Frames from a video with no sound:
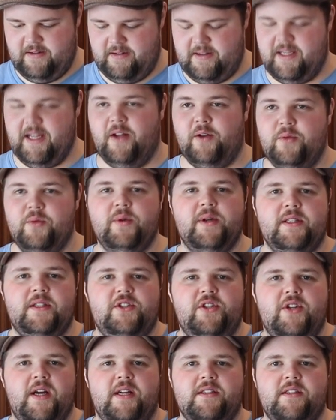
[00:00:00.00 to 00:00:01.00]
dealt
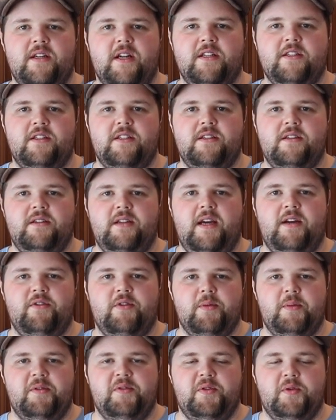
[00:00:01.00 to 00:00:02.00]
with chestnuts
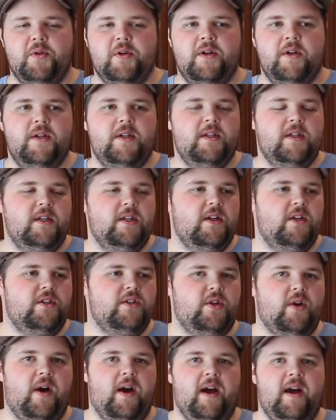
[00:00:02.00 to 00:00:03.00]
ever before.
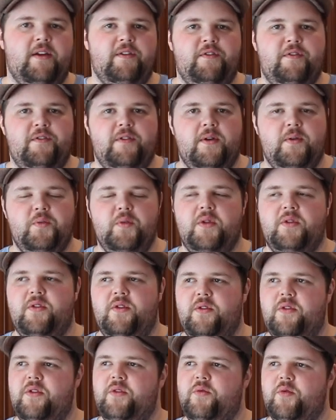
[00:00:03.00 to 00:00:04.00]
So
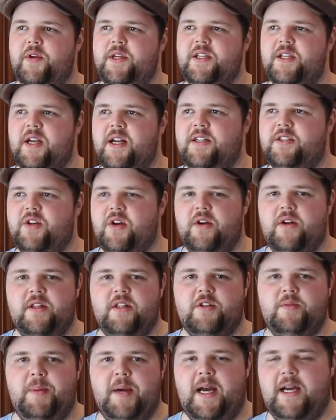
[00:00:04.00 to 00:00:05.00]
the reason I started
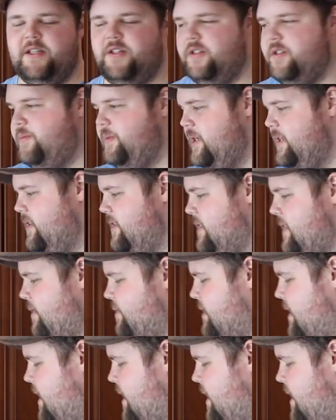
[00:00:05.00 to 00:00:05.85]
this batch is because I was